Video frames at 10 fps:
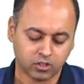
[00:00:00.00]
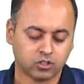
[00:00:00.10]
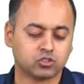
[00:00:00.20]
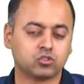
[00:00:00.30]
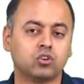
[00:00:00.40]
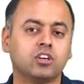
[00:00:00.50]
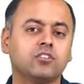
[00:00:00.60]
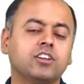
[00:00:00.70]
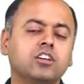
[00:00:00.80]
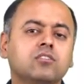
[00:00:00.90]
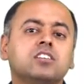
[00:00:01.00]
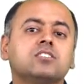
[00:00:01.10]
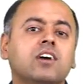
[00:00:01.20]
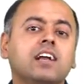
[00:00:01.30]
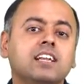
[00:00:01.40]
So if any of
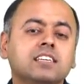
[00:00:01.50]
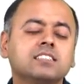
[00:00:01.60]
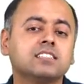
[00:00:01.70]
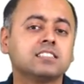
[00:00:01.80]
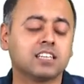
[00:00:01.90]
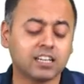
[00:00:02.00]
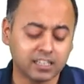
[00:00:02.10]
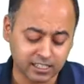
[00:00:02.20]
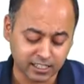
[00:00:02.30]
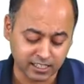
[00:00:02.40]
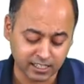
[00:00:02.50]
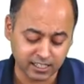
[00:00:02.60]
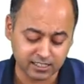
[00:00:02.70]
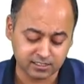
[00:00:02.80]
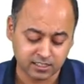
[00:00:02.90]
these findings is there, it
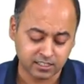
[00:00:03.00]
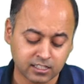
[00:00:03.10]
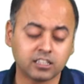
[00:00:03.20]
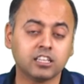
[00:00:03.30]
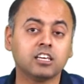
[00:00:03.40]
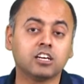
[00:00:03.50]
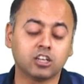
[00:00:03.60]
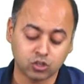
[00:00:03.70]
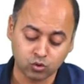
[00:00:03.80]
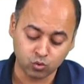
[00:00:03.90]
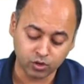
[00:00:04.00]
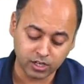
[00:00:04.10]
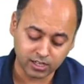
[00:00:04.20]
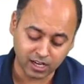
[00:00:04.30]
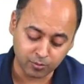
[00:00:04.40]
indicates the
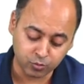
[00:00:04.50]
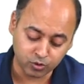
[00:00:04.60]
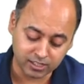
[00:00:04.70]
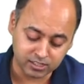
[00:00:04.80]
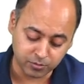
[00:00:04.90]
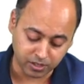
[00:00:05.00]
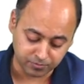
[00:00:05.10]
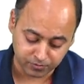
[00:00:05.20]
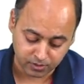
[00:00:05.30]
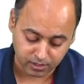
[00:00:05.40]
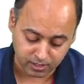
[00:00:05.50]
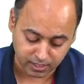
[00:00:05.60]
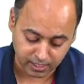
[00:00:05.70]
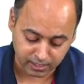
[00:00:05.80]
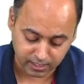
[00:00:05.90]
chronic hypoglycemia.
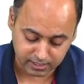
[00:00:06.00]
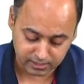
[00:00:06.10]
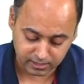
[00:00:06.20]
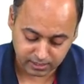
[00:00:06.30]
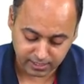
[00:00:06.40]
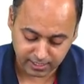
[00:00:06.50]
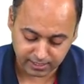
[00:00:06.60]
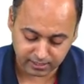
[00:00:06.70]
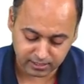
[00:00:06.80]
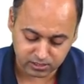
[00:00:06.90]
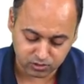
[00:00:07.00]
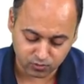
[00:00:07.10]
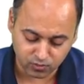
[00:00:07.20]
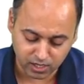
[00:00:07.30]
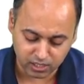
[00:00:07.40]
And lastly, at least
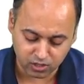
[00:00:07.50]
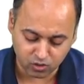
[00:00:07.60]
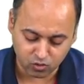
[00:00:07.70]
one